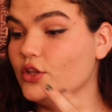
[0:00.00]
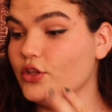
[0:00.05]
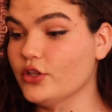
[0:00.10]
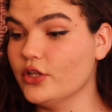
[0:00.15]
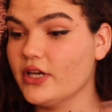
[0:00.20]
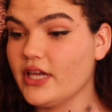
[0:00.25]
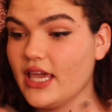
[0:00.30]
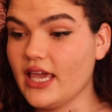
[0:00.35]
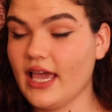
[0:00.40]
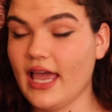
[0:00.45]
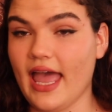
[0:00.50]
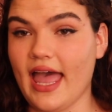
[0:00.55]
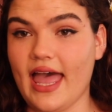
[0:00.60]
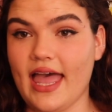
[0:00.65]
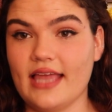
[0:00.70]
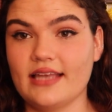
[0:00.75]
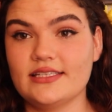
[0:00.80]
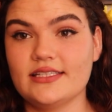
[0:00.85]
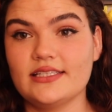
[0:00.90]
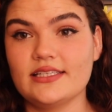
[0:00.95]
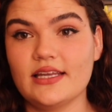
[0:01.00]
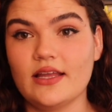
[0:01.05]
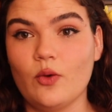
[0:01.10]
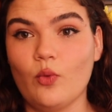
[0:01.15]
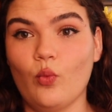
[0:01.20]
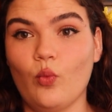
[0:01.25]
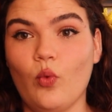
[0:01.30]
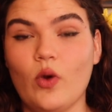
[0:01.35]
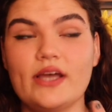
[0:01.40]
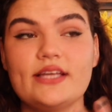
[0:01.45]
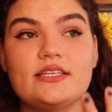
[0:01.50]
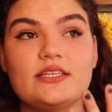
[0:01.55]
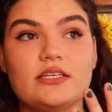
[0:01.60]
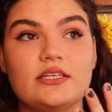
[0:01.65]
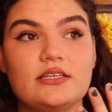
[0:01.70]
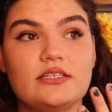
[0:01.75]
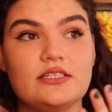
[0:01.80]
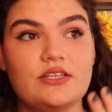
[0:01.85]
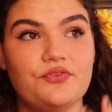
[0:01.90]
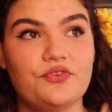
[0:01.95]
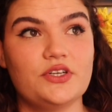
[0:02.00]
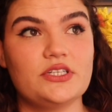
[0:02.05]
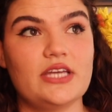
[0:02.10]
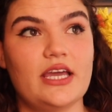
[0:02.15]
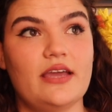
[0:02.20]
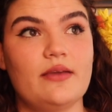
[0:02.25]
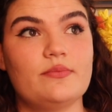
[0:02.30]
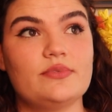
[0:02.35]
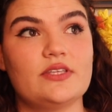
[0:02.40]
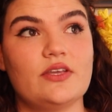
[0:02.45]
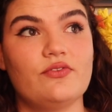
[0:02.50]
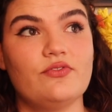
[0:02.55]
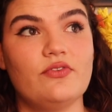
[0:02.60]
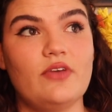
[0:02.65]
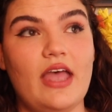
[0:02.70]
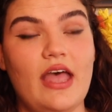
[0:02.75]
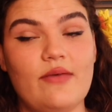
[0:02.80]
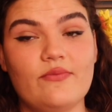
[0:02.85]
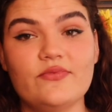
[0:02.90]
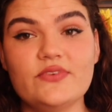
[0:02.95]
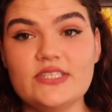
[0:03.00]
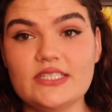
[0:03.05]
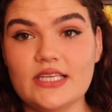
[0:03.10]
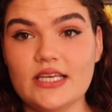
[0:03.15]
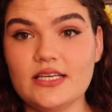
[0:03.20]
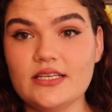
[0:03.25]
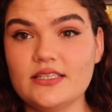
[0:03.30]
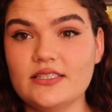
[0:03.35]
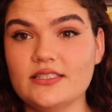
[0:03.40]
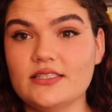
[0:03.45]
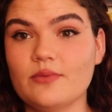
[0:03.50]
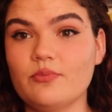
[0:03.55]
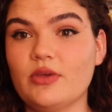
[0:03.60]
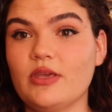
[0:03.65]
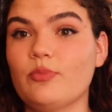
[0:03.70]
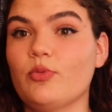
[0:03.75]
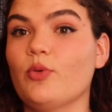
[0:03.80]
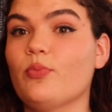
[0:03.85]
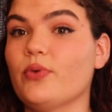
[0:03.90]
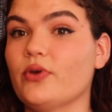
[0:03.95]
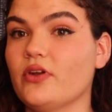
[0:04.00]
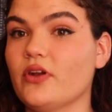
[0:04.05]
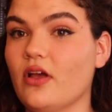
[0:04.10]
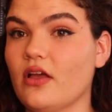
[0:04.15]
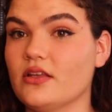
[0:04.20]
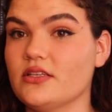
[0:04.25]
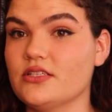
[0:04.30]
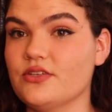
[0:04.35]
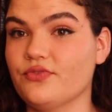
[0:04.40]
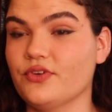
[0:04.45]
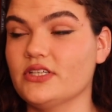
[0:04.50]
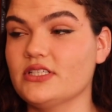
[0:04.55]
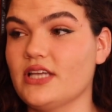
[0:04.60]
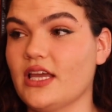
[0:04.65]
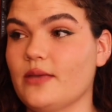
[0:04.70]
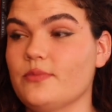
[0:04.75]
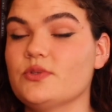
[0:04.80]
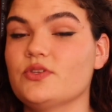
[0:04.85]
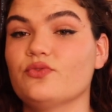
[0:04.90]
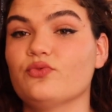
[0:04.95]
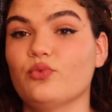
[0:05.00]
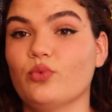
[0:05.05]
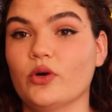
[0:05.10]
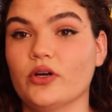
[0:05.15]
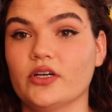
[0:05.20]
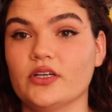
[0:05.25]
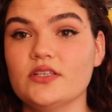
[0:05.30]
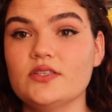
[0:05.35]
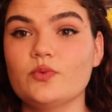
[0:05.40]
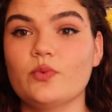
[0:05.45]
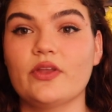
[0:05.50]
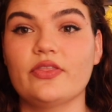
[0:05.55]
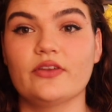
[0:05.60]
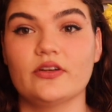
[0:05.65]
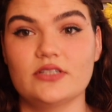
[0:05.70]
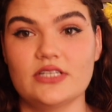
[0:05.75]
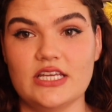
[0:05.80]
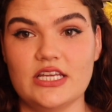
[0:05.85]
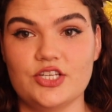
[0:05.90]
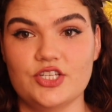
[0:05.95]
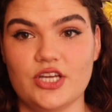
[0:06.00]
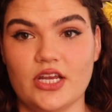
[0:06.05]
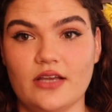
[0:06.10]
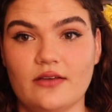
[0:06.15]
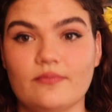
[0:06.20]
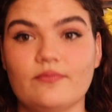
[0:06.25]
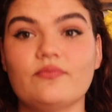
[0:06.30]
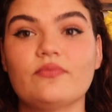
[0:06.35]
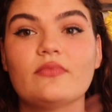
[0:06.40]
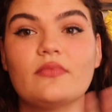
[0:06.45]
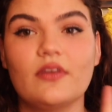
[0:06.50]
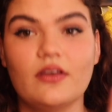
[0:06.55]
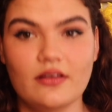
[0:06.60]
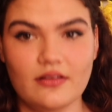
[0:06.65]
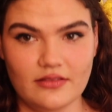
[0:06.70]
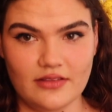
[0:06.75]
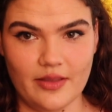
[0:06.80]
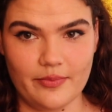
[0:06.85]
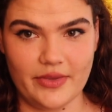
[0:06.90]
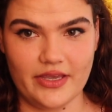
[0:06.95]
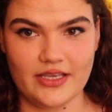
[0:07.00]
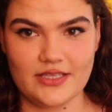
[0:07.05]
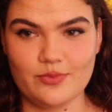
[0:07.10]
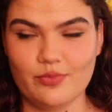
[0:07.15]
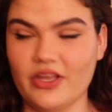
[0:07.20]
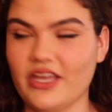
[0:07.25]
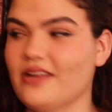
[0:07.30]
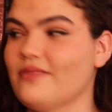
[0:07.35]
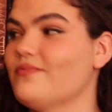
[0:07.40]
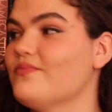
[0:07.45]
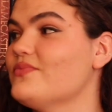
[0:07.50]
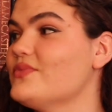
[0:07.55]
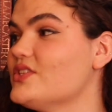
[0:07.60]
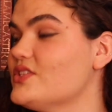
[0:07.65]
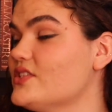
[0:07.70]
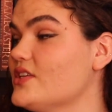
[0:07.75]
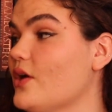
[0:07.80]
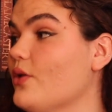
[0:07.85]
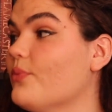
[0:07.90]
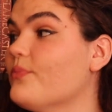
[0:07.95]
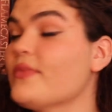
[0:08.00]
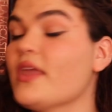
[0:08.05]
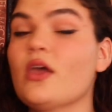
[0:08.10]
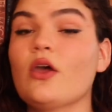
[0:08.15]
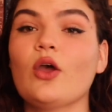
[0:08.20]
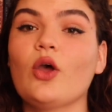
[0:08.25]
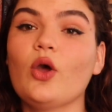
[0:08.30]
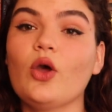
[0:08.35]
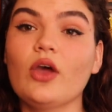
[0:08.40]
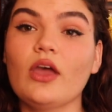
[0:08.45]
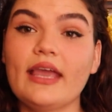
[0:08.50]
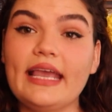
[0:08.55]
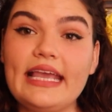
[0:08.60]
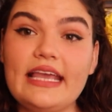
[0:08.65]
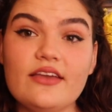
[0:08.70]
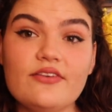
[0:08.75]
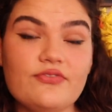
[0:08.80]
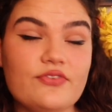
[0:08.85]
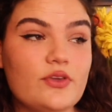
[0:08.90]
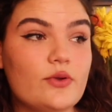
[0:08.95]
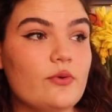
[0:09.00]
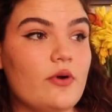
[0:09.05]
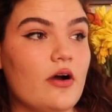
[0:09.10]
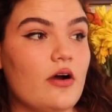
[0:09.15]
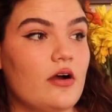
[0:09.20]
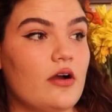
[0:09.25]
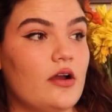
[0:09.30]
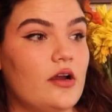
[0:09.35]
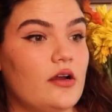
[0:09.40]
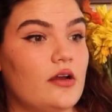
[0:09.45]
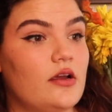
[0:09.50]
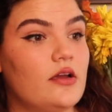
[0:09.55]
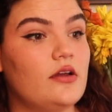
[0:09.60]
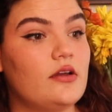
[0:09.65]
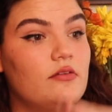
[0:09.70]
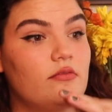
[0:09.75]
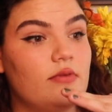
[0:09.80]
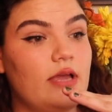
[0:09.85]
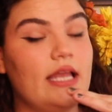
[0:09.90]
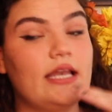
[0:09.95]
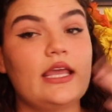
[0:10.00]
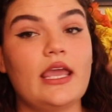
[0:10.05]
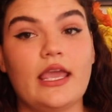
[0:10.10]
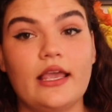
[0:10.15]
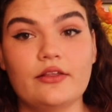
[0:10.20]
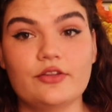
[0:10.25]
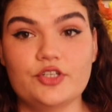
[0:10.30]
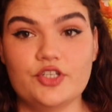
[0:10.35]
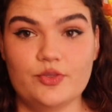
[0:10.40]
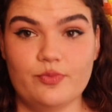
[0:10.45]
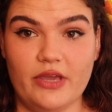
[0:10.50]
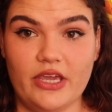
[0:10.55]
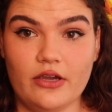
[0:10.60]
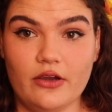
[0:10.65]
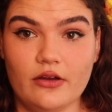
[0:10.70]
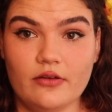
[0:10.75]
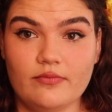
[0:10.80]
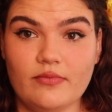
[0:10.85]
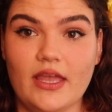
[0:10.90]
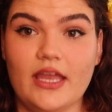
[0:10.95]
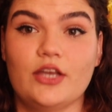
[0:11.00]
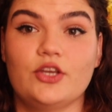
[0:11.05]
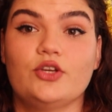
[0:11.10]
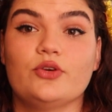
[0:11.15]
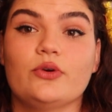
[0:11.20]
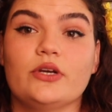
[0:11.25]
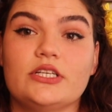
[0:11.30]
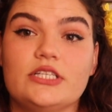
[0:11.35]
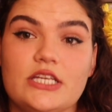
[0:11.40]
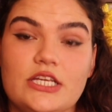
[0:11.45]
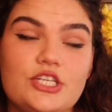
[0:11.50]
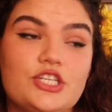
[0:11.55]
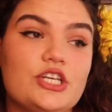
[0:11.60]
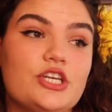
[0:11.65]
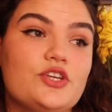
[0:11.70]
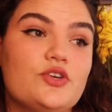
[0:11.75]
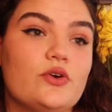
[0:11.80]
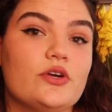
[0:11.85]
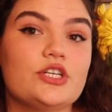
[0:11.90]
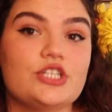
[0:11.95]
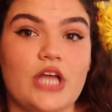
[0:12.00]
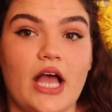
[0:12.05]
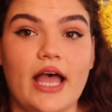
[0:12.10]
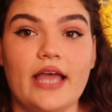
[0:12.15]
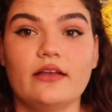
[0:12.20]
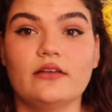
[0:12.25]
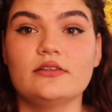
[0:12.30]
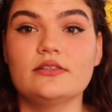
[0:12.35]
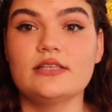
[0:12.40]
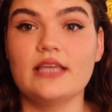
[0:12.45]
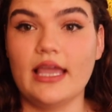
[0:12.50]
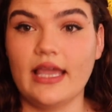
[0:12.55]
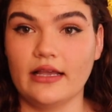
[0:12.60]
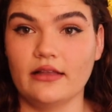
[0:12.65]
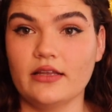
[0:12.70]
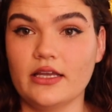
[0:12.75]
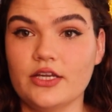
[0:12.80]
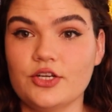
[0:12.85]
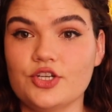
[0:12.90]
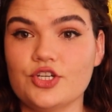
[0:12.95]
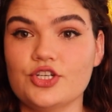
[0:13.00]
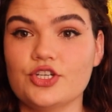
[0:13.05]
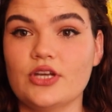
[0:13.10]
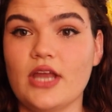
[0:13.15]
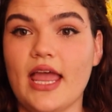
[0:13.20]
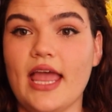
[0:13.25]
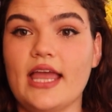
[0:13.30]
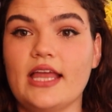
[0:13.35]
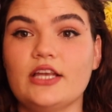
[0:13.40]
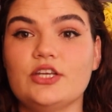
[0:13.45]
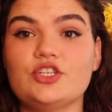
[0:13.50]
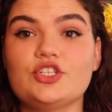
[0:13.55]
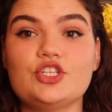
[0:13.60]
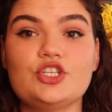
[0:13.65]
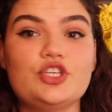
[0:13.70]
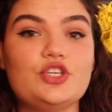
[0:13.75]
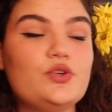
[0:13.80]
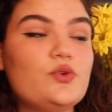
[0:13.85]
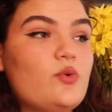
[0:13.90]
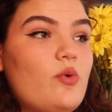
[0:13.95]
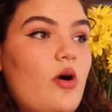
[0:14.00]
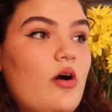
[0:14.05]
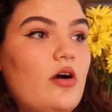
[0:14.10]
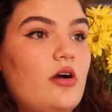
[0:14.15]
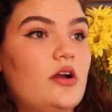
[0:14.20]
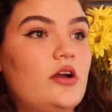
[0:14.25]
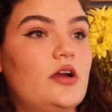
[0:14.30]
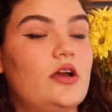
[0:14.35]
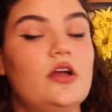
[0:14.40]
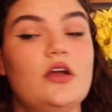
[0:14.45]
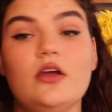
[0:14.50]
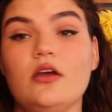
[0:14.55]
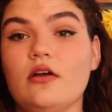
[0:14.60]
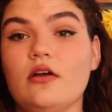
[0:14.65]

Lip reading: looking at what different types of emphasis people put on different types of words when they're teaching. Let me explain. So if you are an English speaker and you are teaching your child English, and you are,